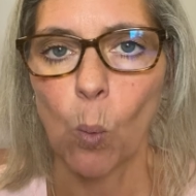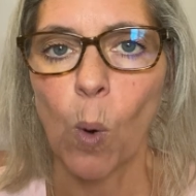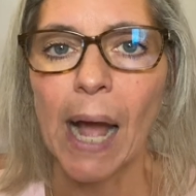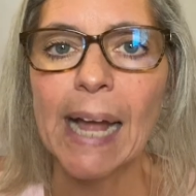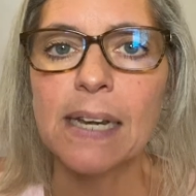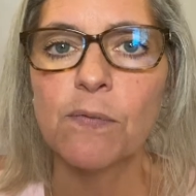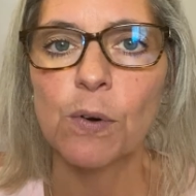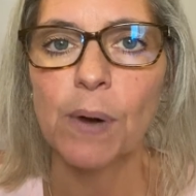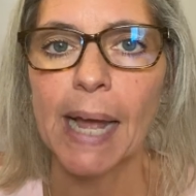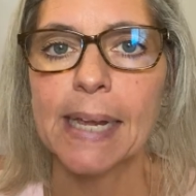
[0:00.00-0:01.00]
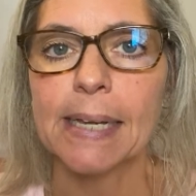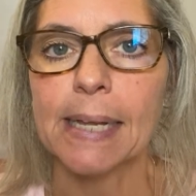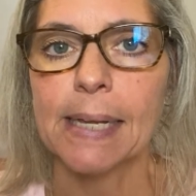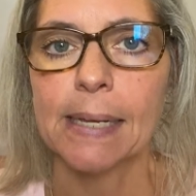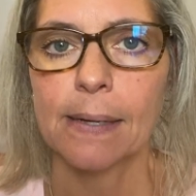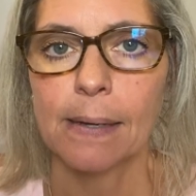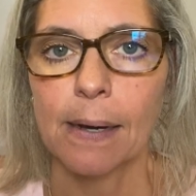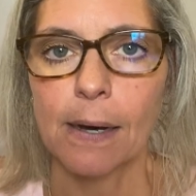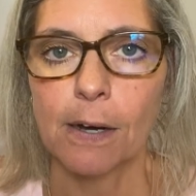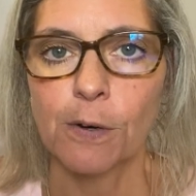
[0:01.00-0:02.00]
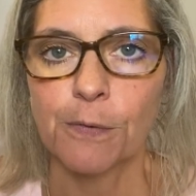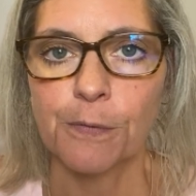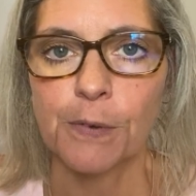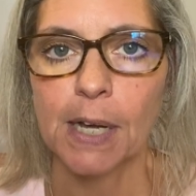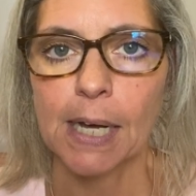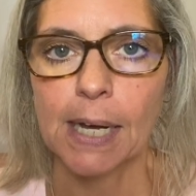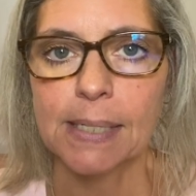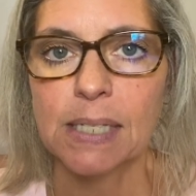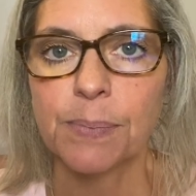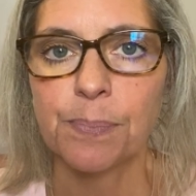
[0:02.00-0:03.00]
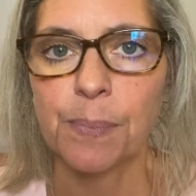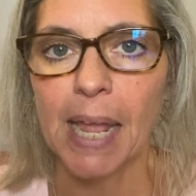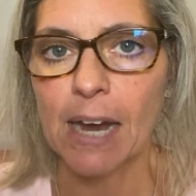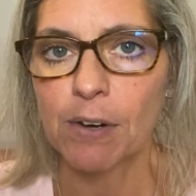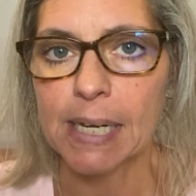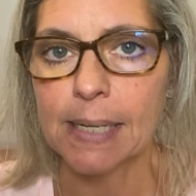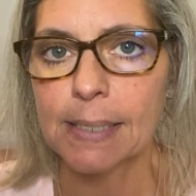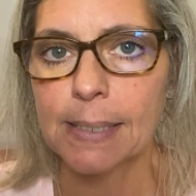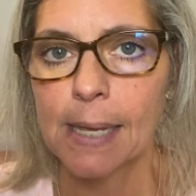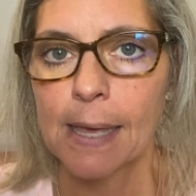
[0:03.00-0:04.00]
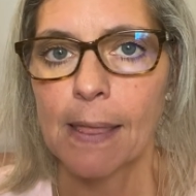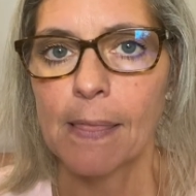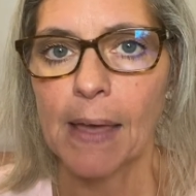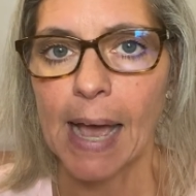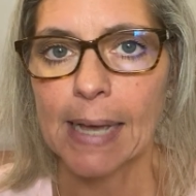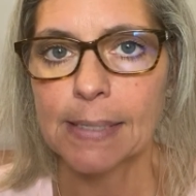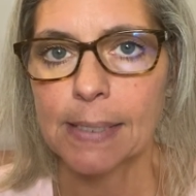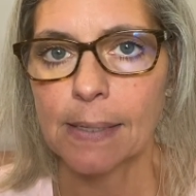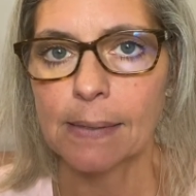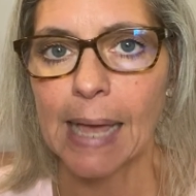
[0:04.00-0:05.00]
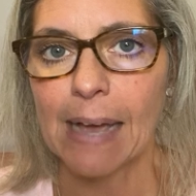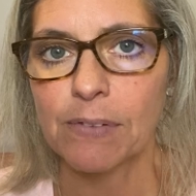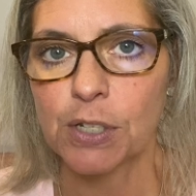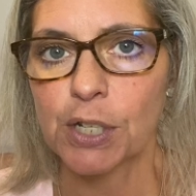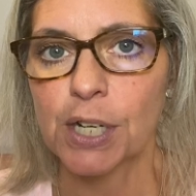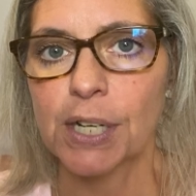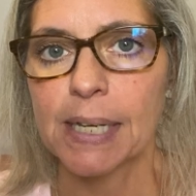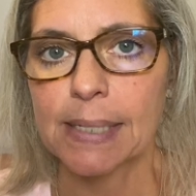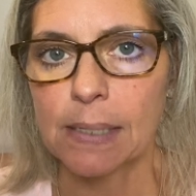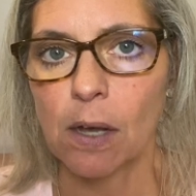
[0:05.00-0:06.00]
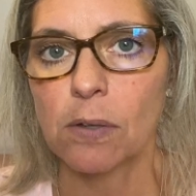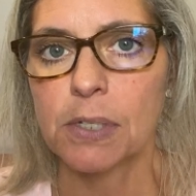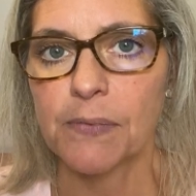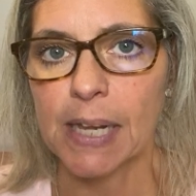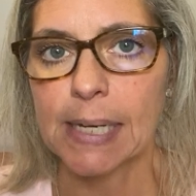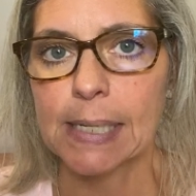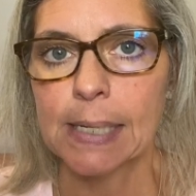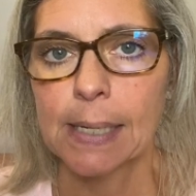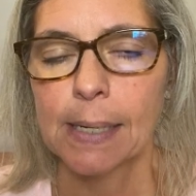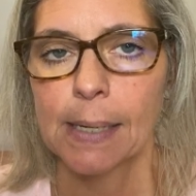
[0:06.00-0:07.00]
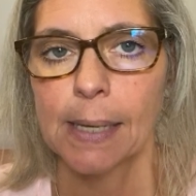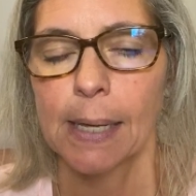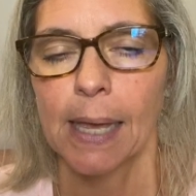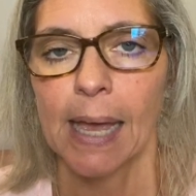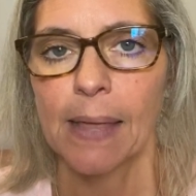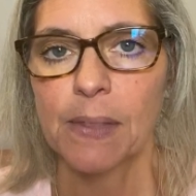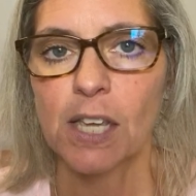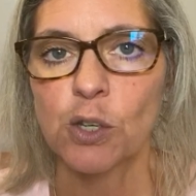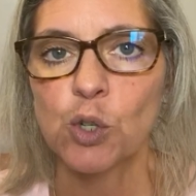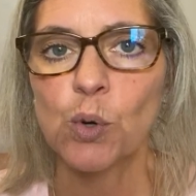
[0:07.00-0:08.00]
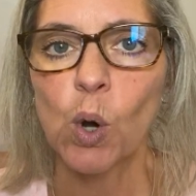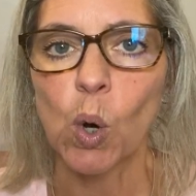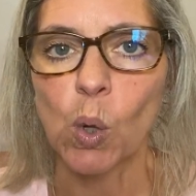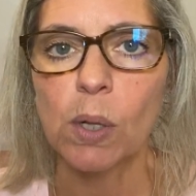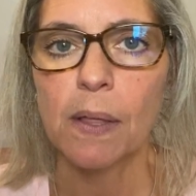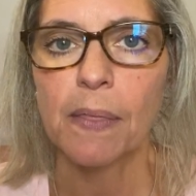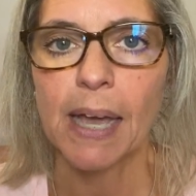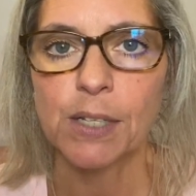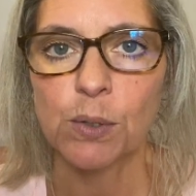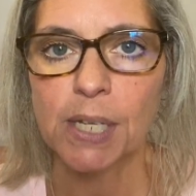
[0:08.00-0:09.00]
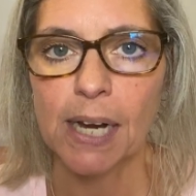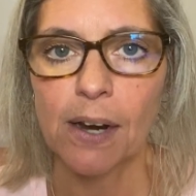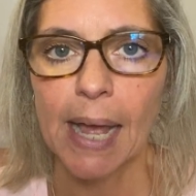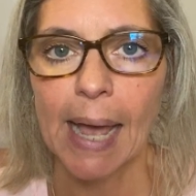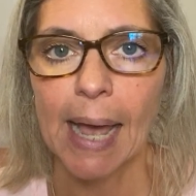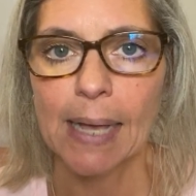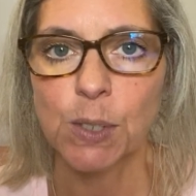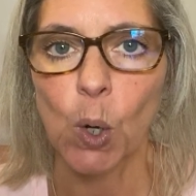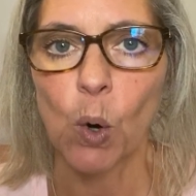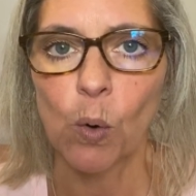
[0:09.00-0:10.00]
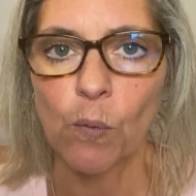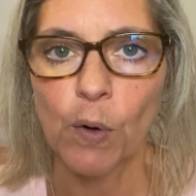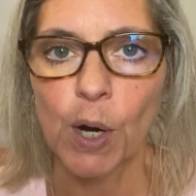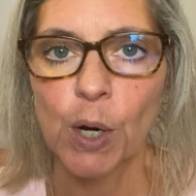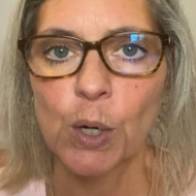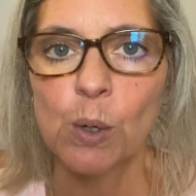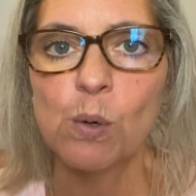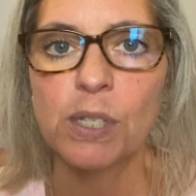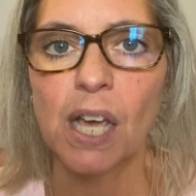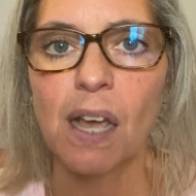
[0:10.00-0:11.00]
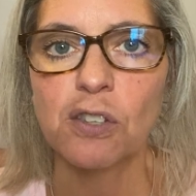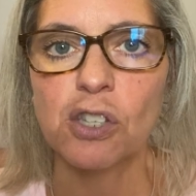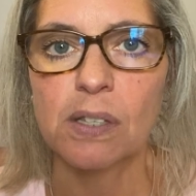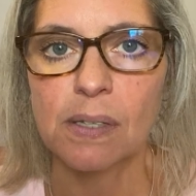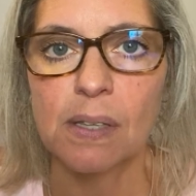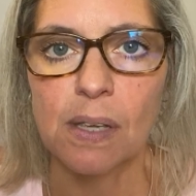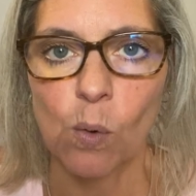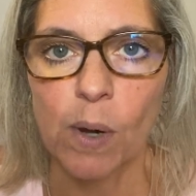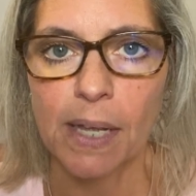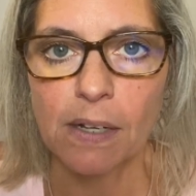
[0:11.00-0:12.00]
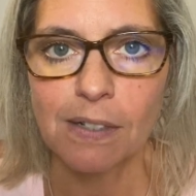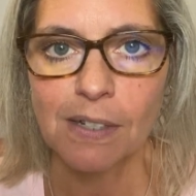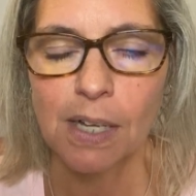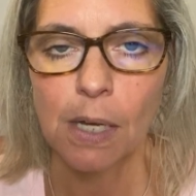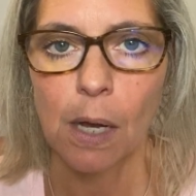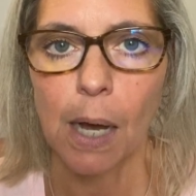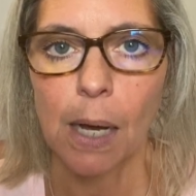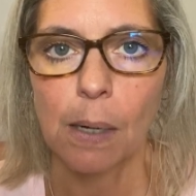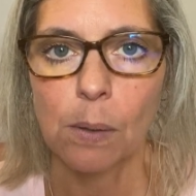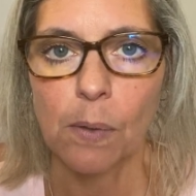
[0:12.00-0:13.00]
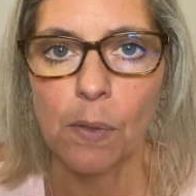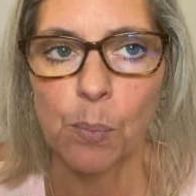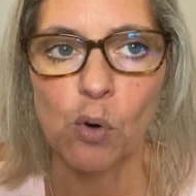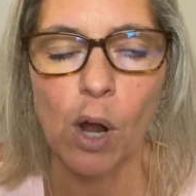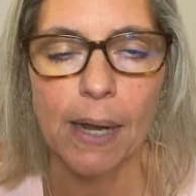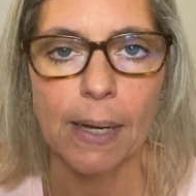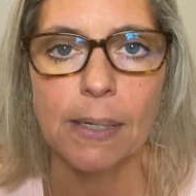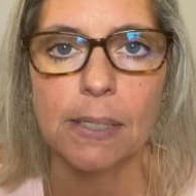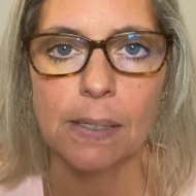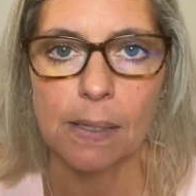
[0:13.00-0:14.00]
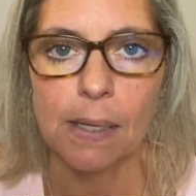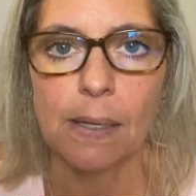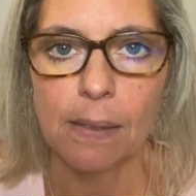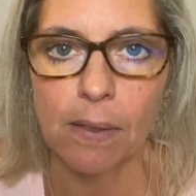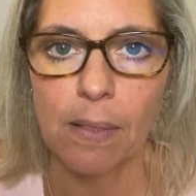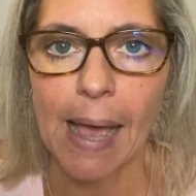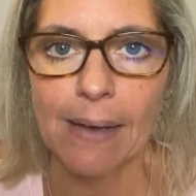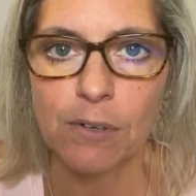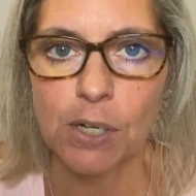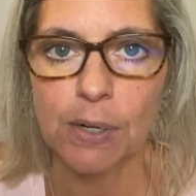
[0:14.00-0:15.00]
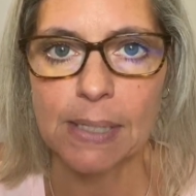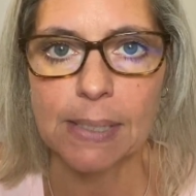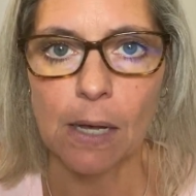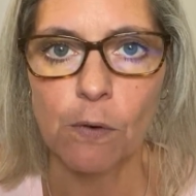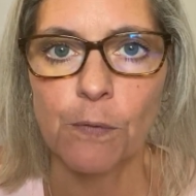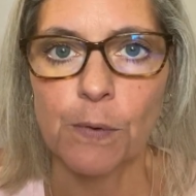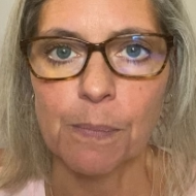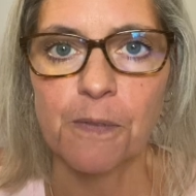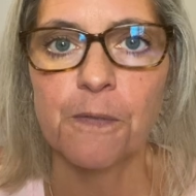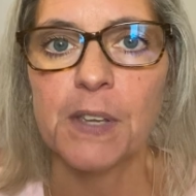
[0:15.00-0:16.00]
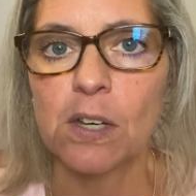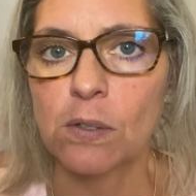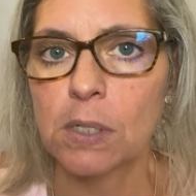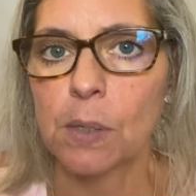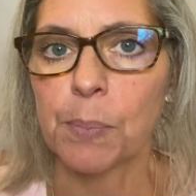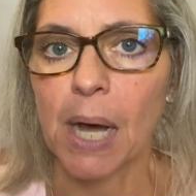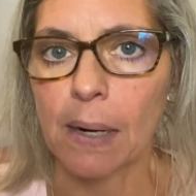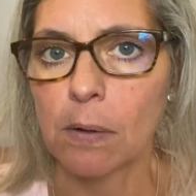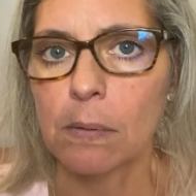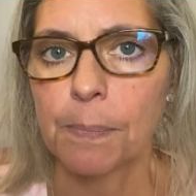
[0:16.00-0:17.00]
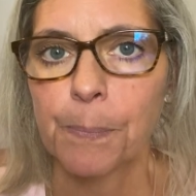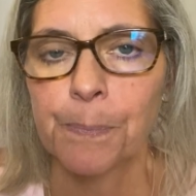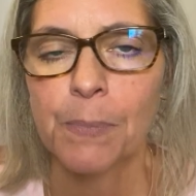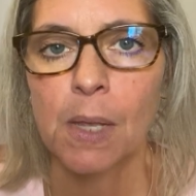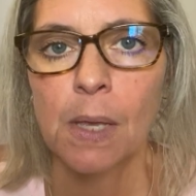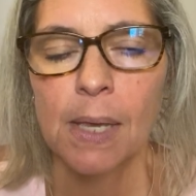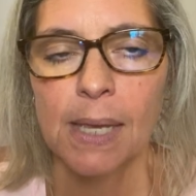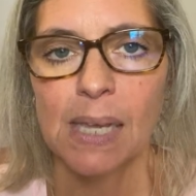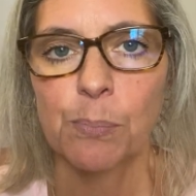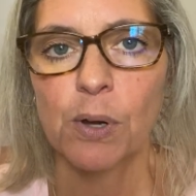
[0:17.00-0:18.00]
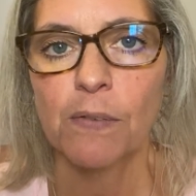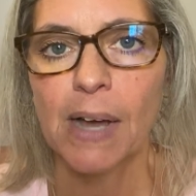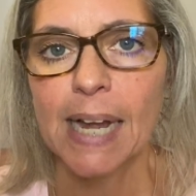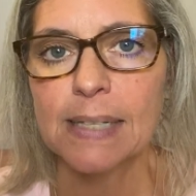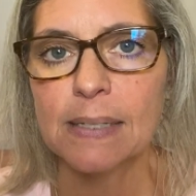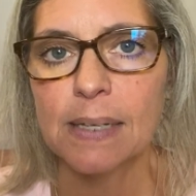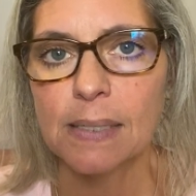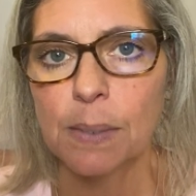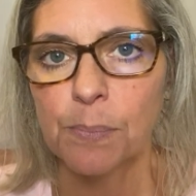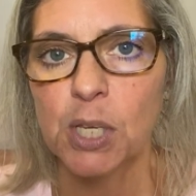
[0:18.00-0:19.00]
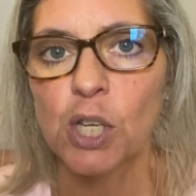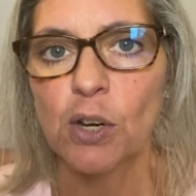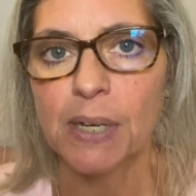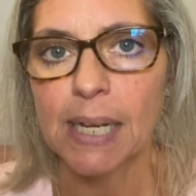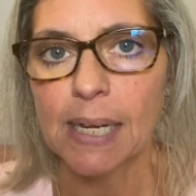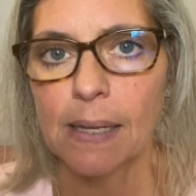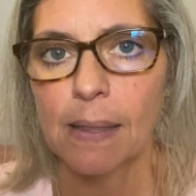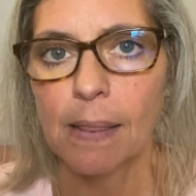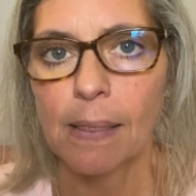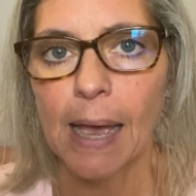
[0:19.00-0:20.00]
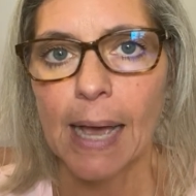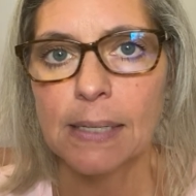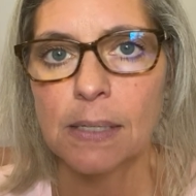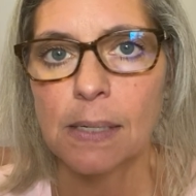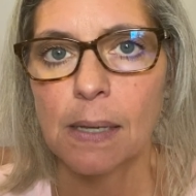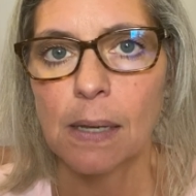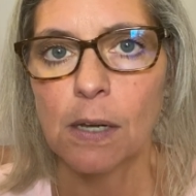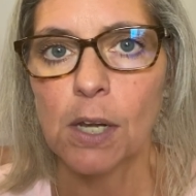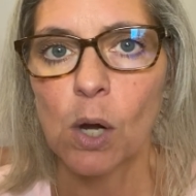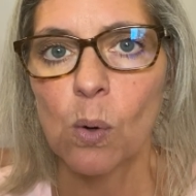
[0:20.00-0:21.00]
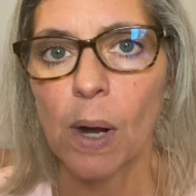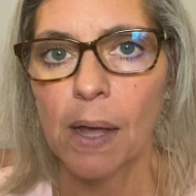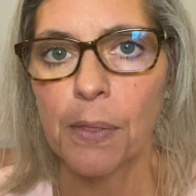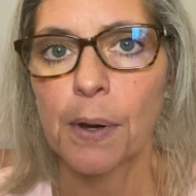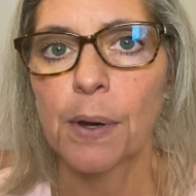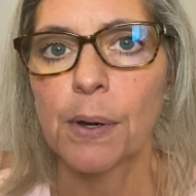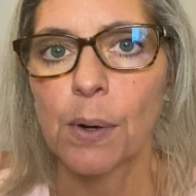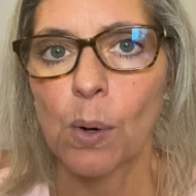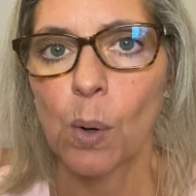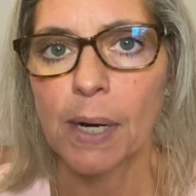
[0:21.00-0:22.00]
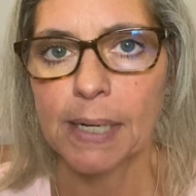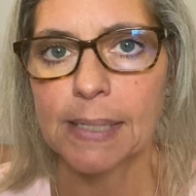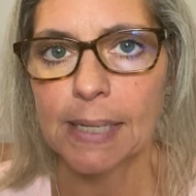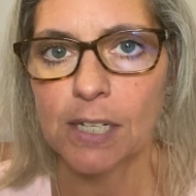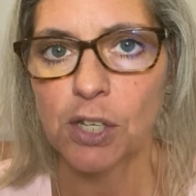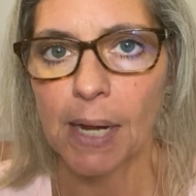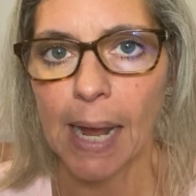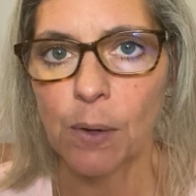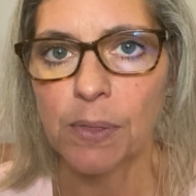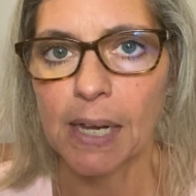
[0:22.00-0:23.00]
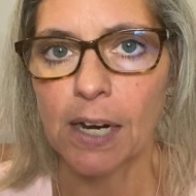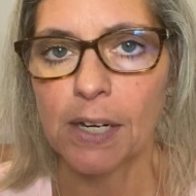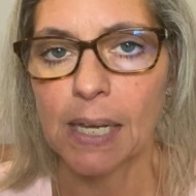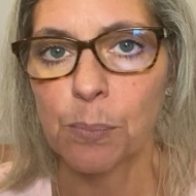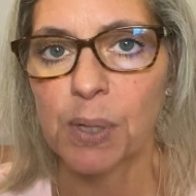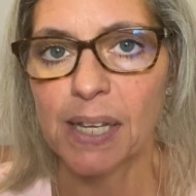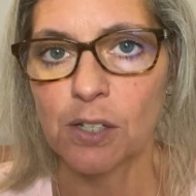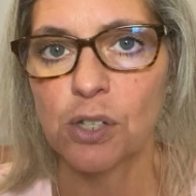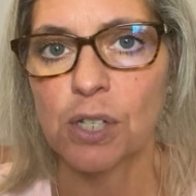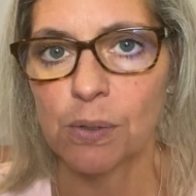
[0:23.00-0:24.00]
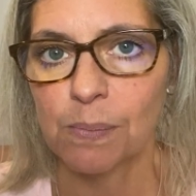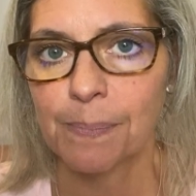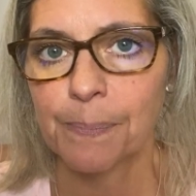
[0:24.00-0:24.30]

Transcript: wide variety of uh, areas that lavender is cultivated and the control that doTERRA has over who touches the oil, uh, the product, the, the lavender itself from field to bottle. It provides this purity that no other organization out there can pledge to.